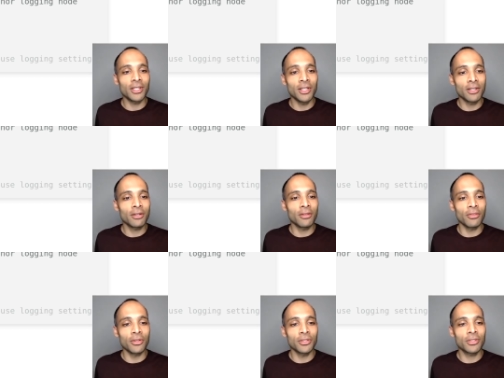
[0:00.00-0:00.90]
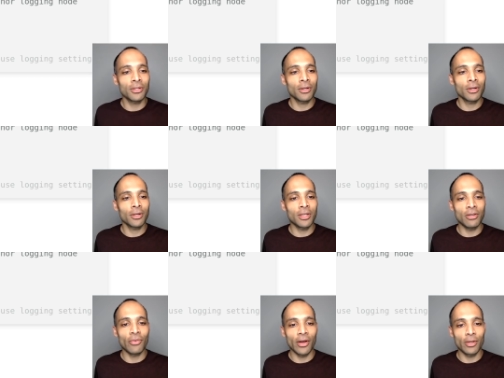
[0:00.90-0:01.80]
in this
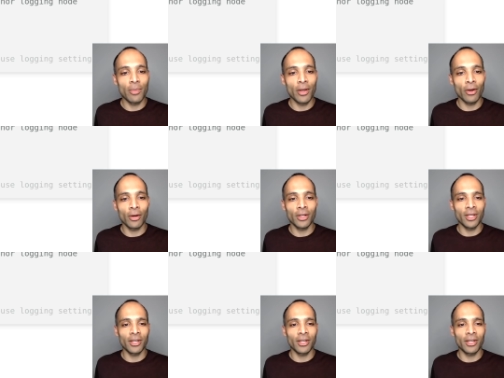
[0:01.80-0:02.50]
key value pair